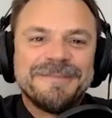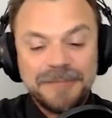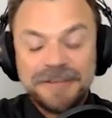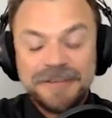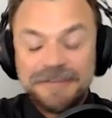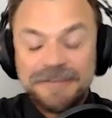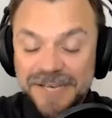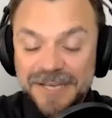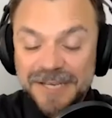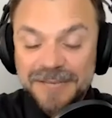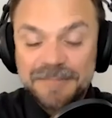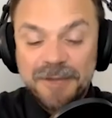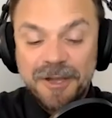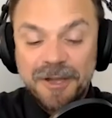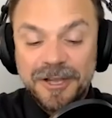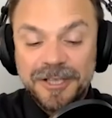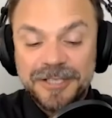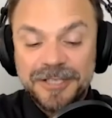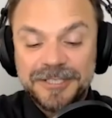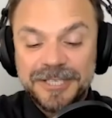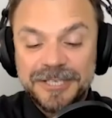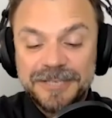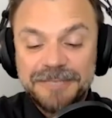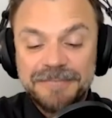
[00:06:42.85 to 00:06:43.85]
Affiliate
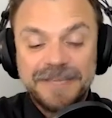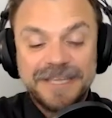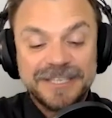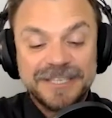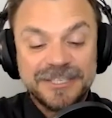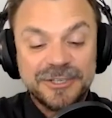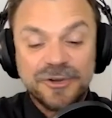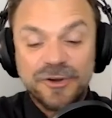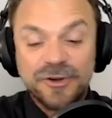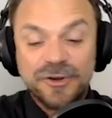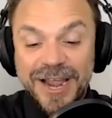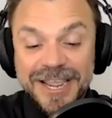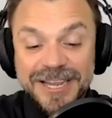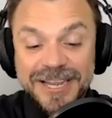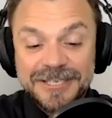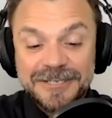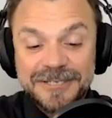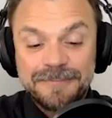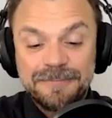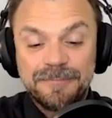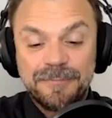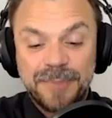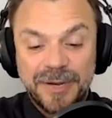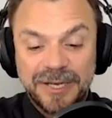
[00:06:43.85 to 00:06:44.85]
marketing is great,